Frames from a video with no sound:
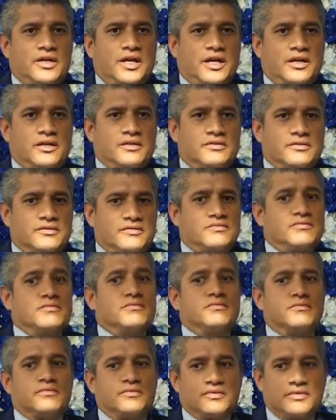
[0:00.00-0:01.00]
And
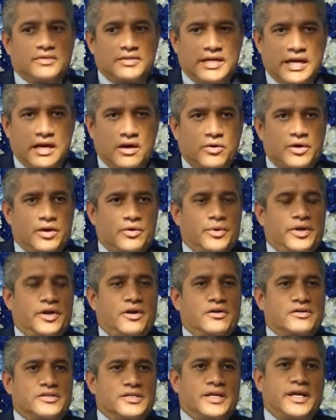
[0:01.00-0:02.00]
now here we
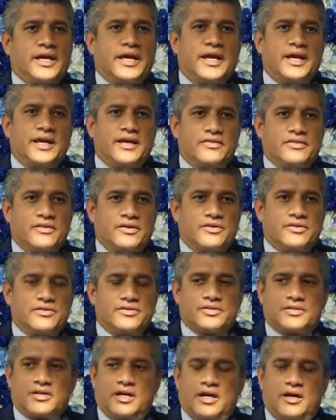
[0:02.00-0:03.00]
are today, and
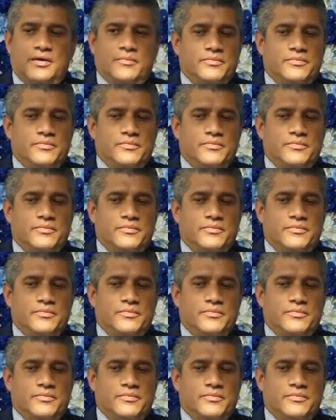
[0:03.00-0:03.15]
there's